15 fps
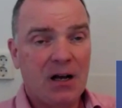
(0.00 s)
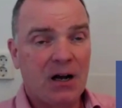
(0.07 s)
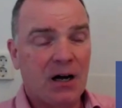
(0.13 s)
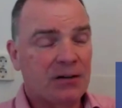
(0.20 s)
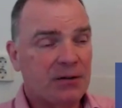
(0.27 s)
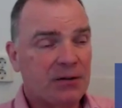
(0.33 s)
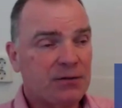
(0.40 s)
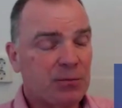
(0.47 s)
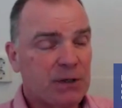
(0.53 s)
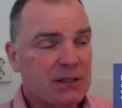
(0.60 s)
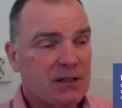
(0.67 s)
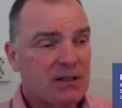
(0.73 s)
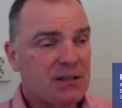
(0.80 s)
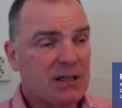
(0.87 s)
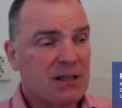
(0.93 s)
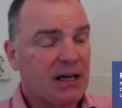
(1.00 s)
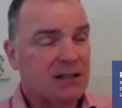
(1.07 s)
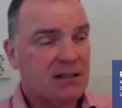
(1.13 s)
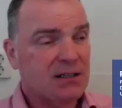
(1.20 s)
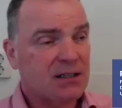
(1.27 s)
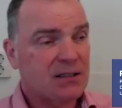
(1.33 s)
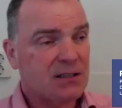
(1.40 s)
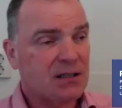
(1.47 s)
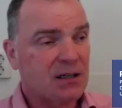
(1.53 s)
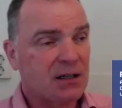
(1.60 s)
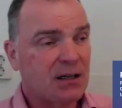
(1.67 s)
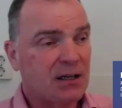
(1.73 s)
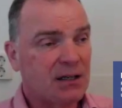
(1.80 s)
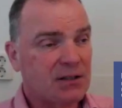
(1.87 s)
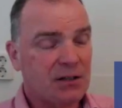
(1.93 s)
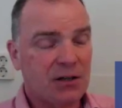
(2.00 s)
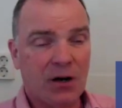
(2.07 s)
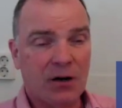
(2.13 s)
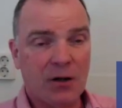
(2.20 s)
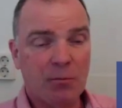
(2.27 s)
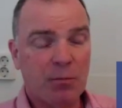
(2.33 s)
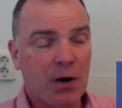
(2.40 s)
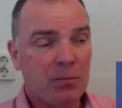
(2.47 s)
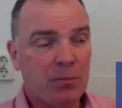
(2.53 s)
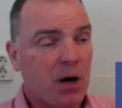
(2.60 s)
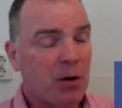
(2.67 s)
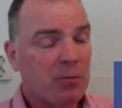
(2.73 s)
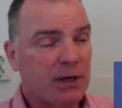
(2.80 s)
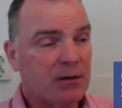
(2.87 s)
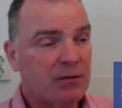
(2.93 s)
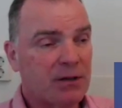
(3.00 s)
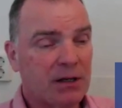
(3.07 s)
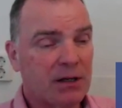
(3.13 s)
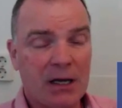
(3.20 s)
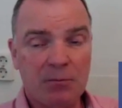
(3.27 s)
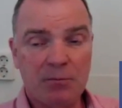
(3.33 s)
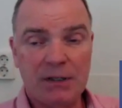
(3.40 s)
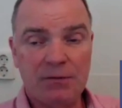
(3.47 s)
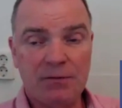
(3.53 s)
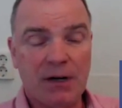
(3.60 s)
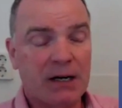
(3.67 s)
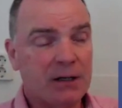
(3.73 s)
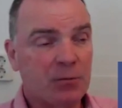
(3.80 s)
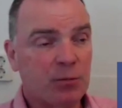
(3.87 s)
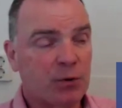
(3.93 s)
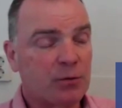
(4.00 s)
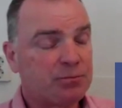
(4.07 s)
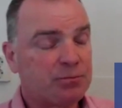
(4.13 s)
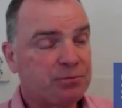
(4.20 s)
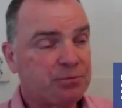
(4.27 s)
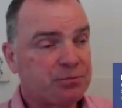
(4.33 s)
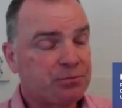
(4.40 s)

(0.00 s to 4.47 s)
on if the business case is going to pop up and be viable.